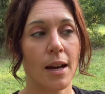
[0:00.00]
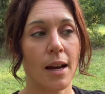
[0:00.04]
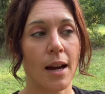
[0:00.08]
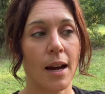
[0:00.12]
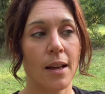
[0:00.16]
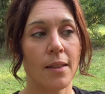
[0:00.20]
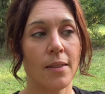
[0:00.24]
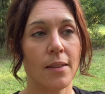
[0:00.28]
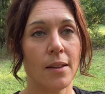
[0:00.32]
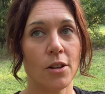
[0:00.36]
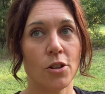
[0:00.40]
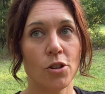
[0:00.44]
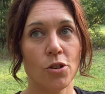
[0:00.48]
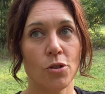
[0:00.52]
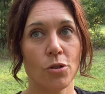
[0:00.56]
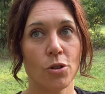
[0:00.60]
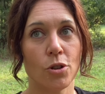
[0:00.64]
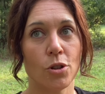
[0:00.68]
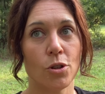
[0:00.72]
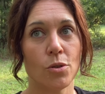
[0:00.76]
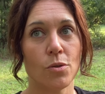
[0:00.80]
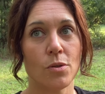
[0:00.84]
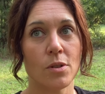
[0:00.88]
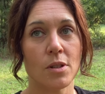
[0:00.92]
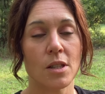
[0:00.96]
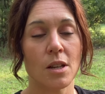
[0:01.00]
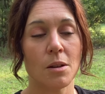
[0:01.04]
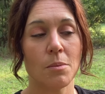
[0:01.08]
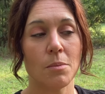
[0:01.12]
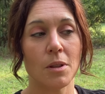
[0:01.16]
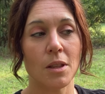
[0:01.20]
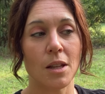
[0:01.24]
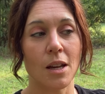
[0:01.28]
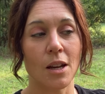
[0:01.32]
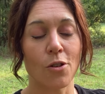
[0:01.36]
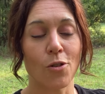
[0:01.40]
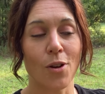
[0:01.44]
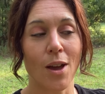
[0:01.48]
And then you lose them and
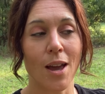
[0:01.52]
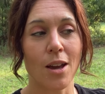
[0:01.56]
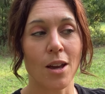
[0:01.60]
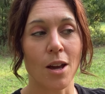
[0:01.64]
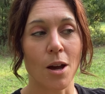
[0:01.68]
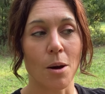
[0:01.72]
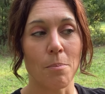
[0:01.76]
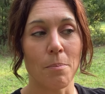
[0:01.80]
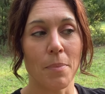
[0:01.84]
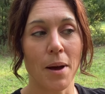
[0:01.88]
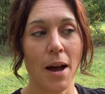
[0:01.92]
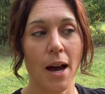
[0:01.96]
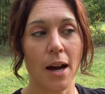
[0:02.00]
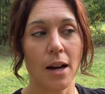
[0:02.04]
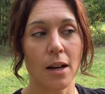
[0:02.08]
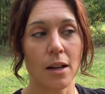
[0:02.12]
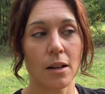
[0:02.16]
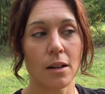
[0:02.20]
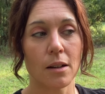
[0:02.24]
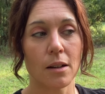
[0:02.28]
they, okay, come back.